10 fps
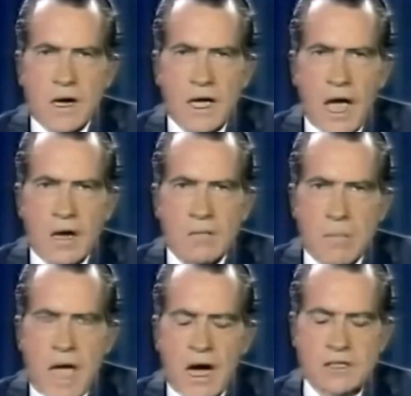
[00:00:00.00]
again
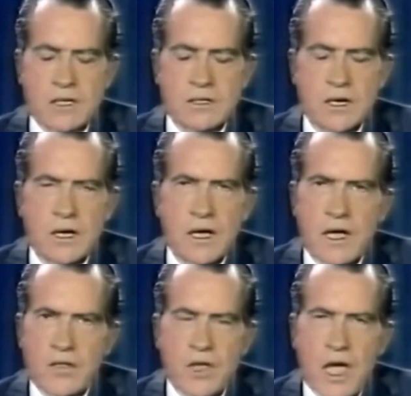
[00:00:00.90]
be a hostage
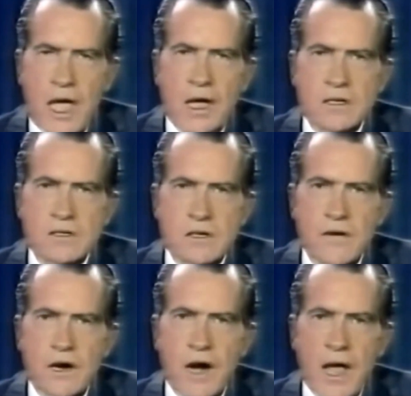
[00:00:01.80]
in the
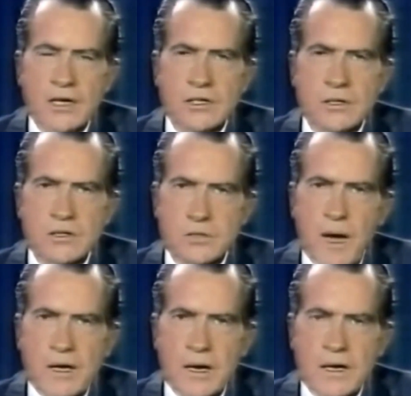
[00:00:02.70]
hands of
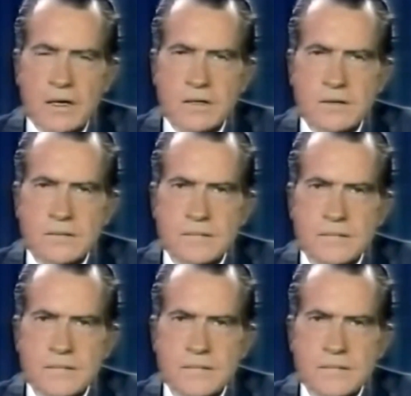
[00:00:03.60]
international speculators.